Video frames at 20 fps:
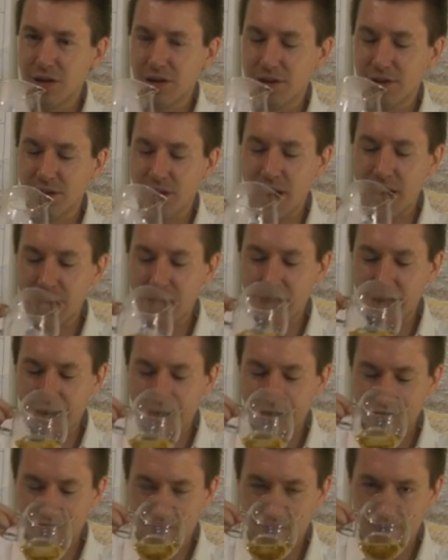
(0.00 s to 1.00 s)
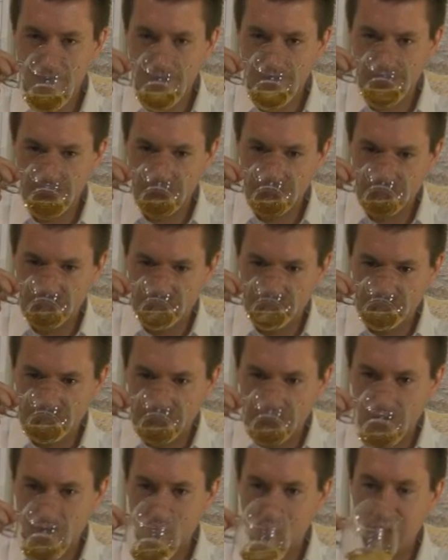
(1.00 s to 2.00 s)
lilac type
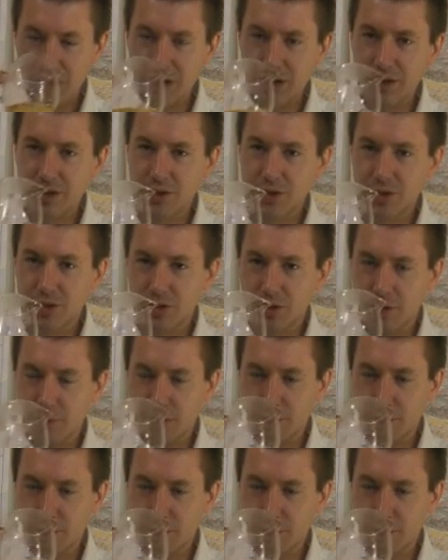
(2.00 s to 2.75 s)
sweetness,